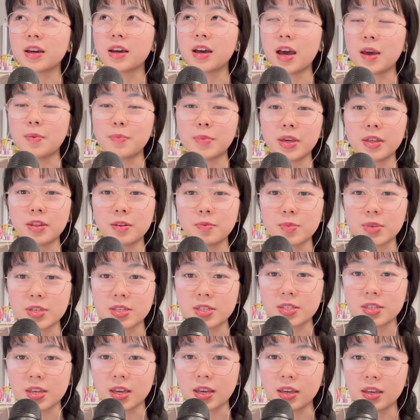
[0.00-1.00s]
I made a
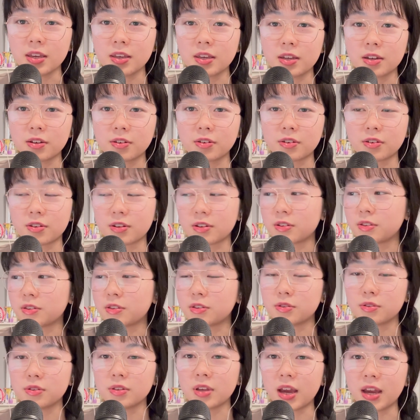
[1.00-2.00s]
mistake or
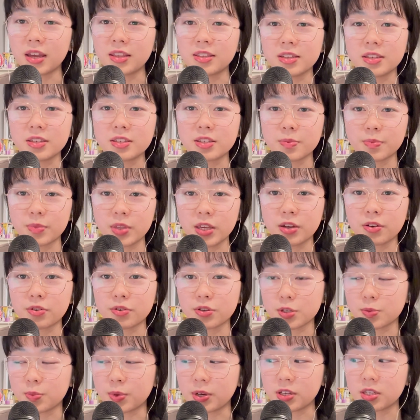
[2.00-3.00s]
I did something
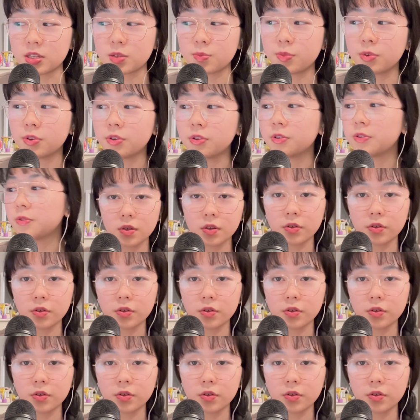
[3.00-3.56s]
irresponsible.